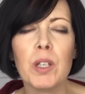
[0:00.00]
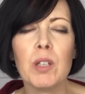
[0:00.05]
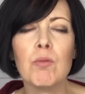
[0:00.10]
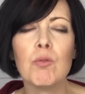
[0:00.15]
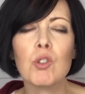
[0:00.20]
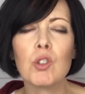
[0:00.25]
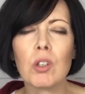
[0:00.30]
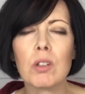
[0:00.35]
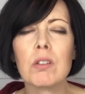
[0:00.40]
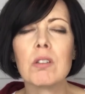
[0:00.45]
but
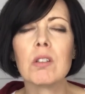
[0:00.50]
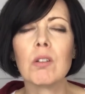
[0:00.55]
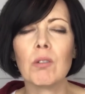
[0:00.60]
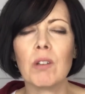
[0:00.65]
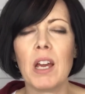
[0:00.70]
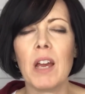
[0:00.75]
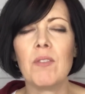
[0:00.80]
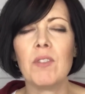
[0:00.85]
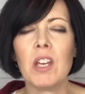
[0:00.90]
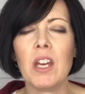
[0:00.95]
you just
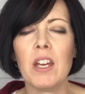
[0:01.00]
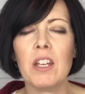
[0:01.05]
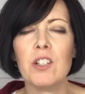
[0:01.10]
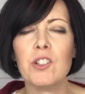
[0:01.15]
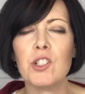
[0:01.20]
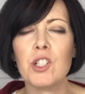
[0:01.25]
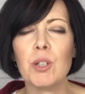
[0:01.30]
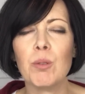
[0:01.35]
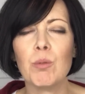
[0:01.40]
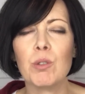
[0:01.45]
don't have the
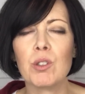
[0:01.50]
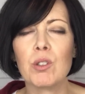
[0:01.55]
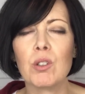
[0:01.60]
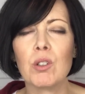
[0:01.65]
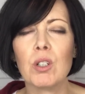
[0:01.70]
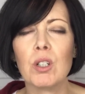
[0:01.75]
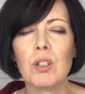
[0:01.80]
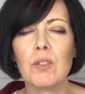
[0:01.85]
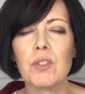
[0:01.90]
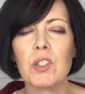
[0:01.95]
energy
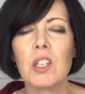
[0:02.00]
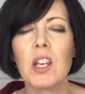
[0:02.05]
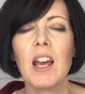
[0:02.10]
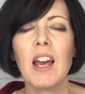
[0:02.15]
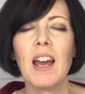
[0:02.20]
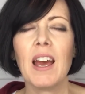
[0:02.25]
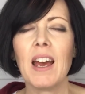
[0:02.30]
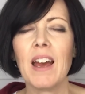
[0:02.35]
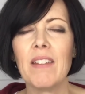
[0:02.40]
reserves,